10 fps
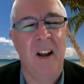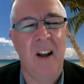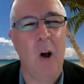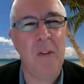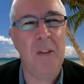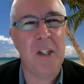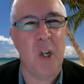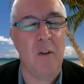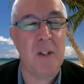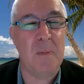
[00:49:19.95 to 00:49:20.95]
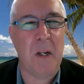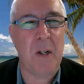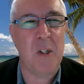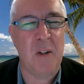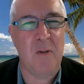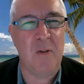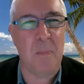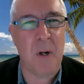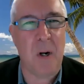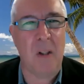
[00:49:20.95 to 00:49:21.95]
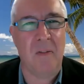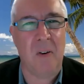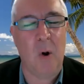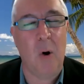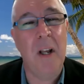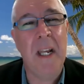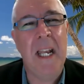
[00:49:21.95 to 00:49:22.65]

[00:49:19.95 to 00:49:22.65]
on the surface because you've dropped it on the floor.